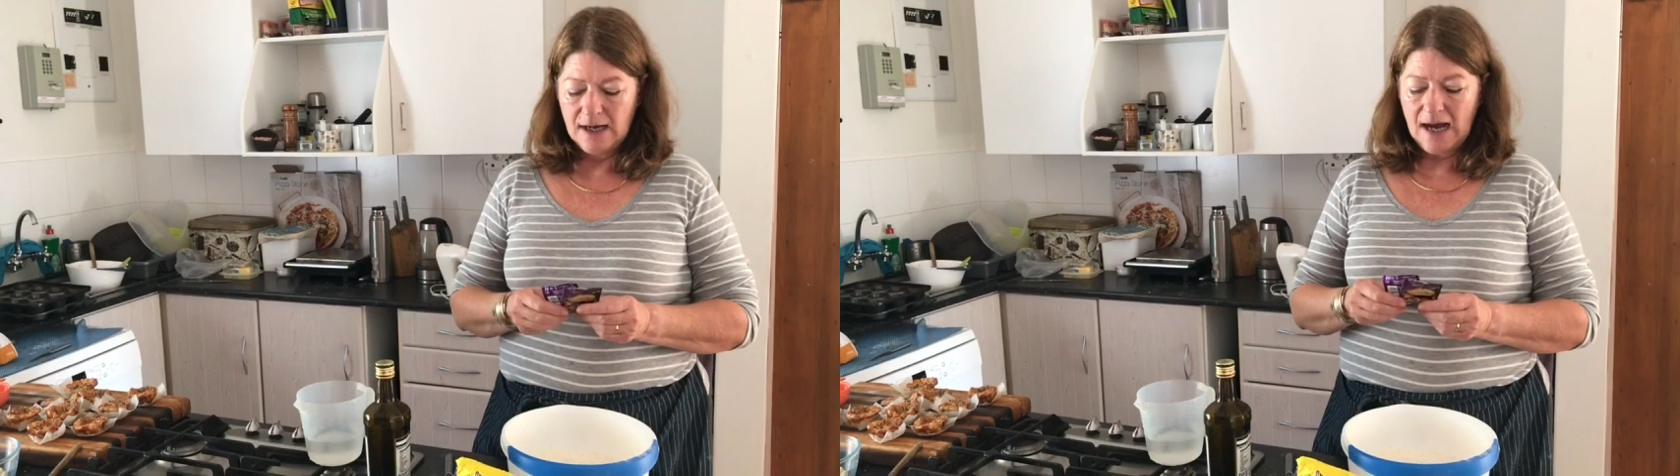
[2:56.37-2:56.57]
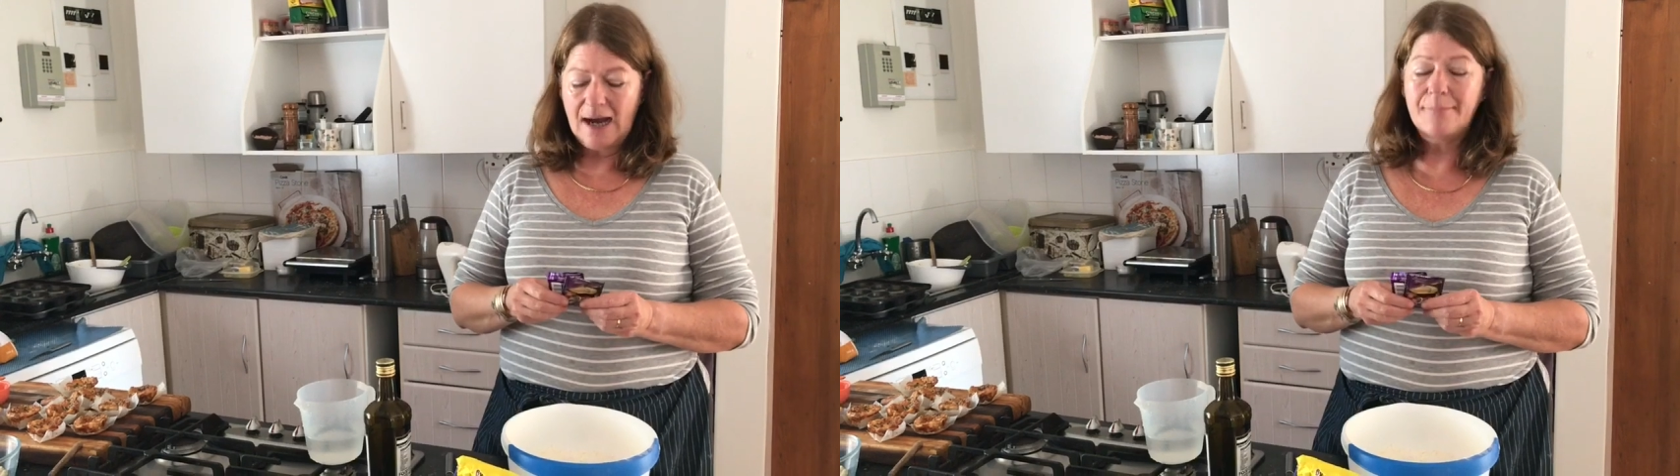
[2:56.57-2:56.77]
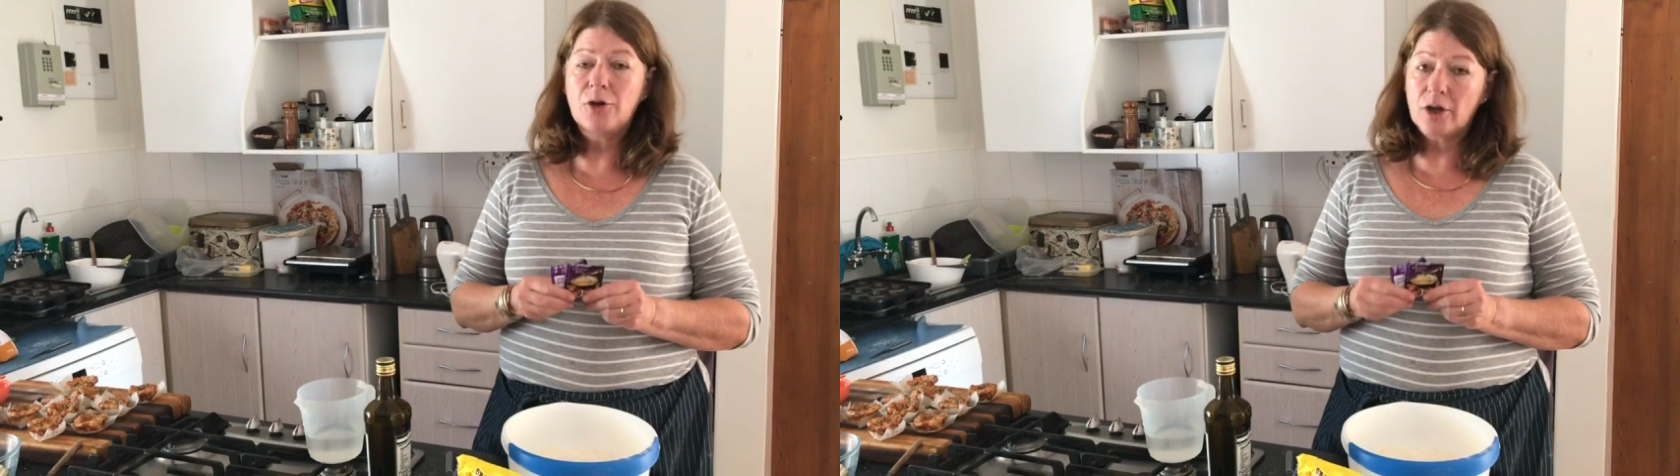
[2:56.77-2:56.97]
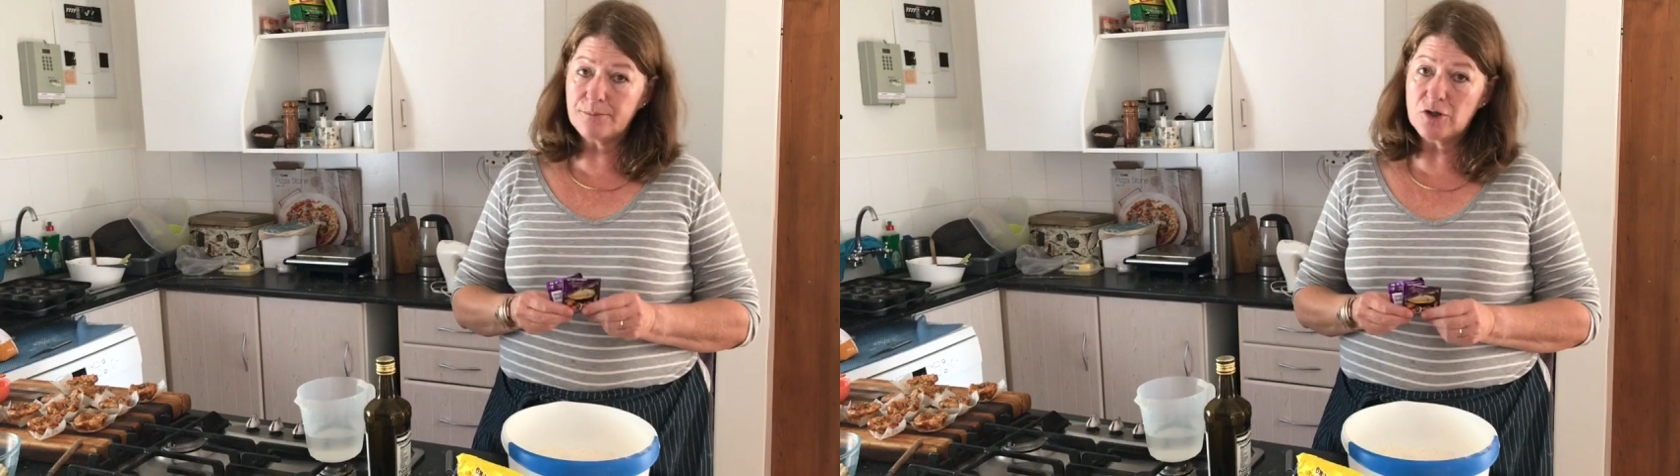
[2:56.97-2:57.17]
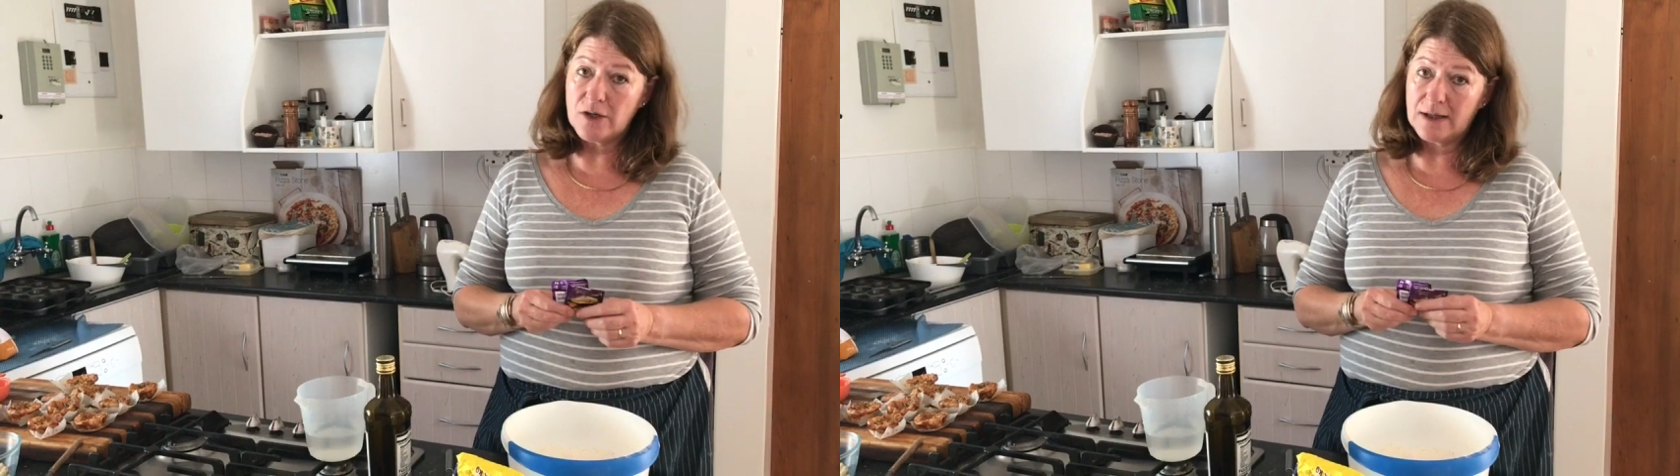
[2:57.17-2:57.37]
I'm
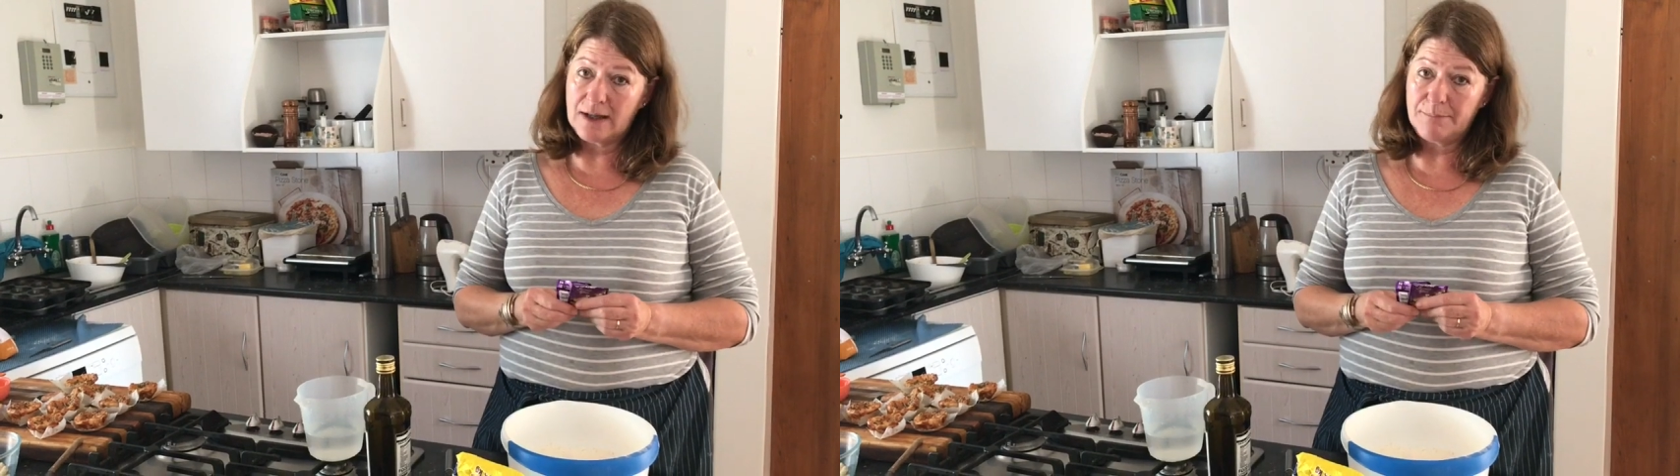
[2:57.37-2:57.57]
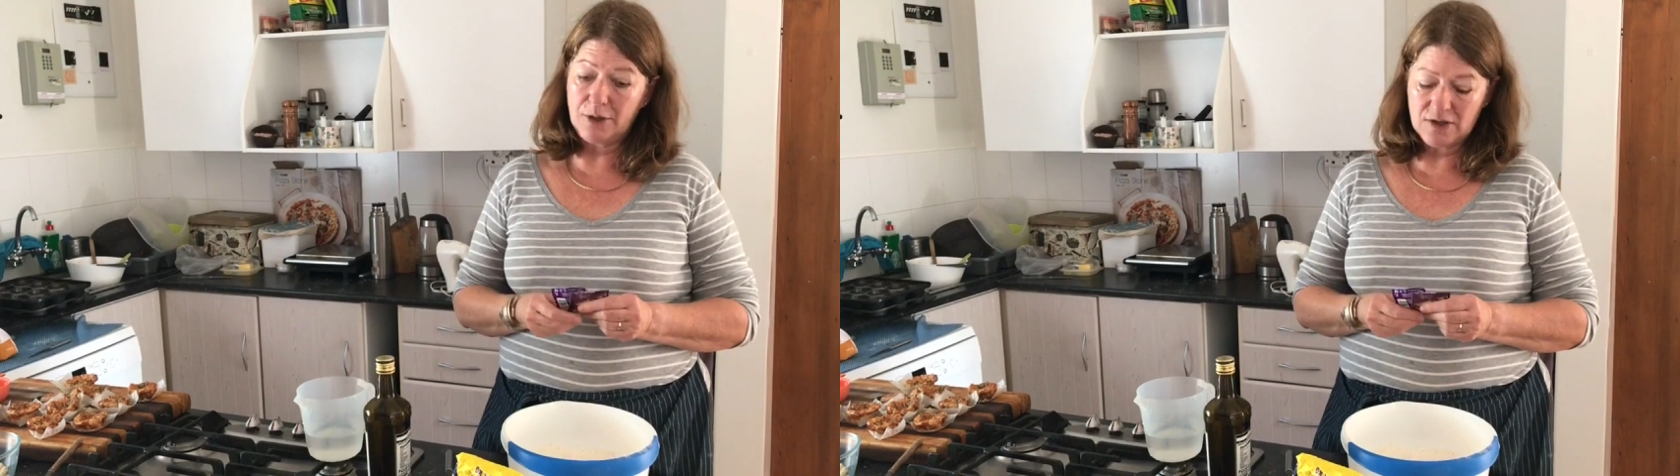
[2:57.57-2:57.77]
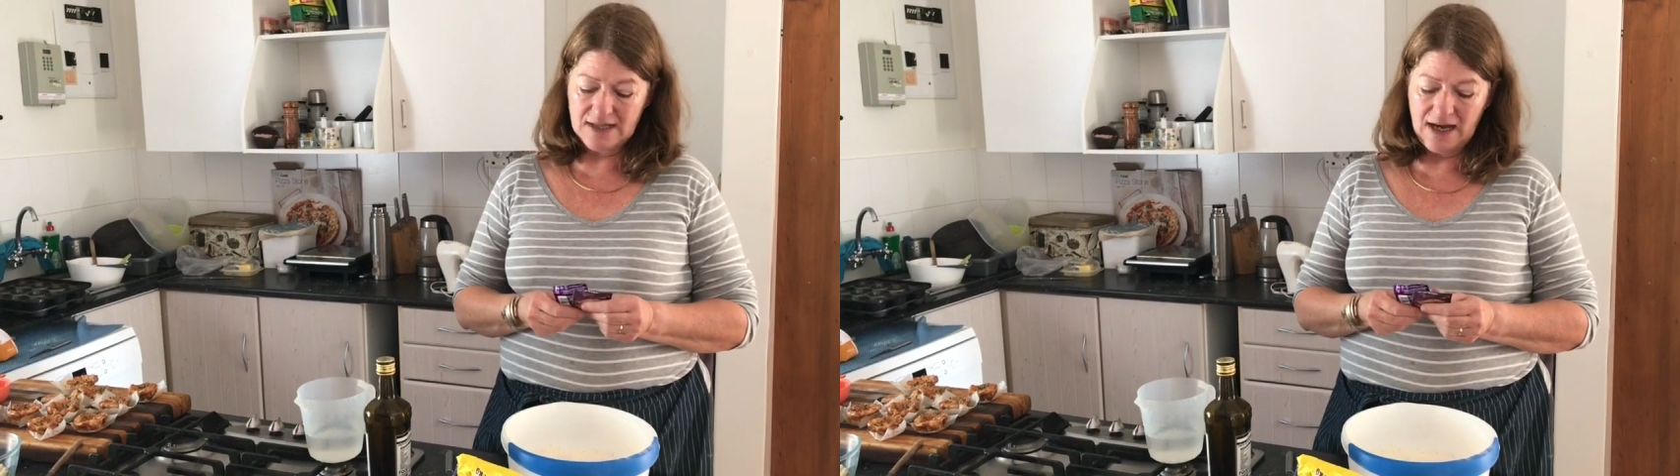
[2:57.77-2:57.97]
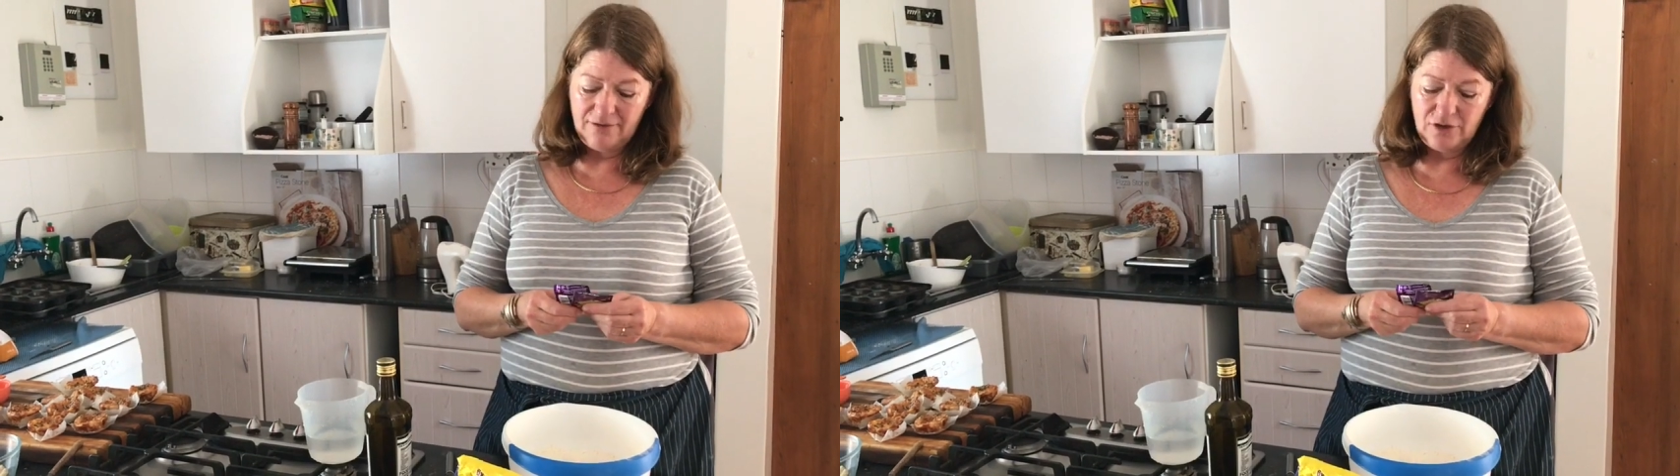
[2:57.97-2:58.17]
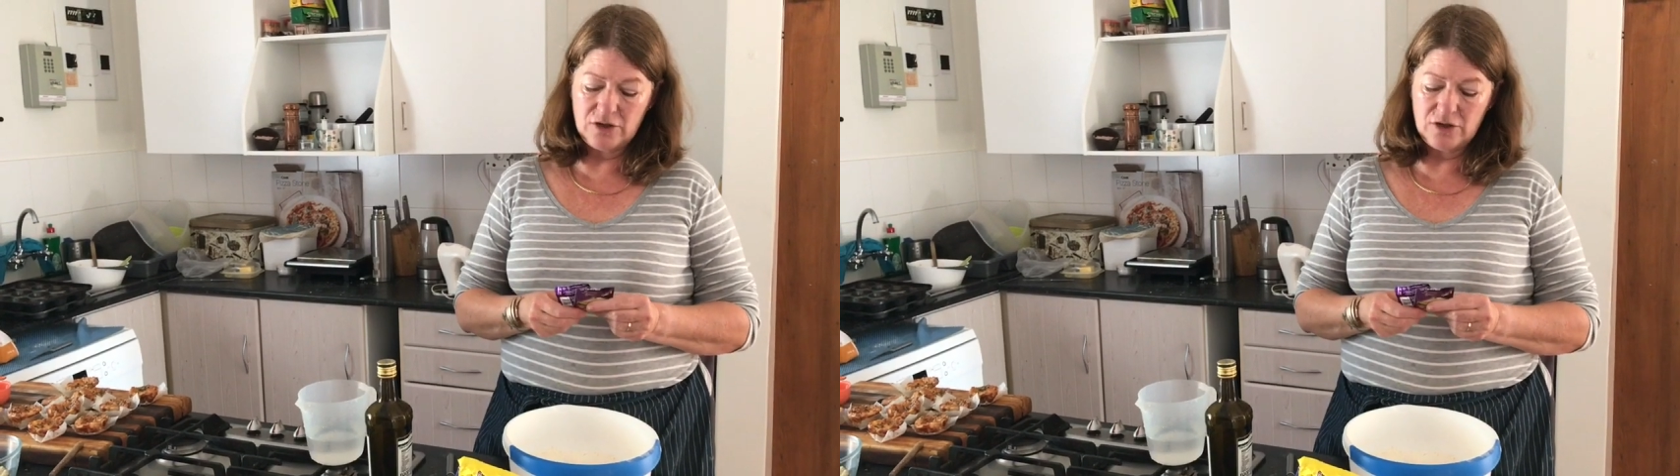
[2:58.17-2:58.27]
not doing that because I've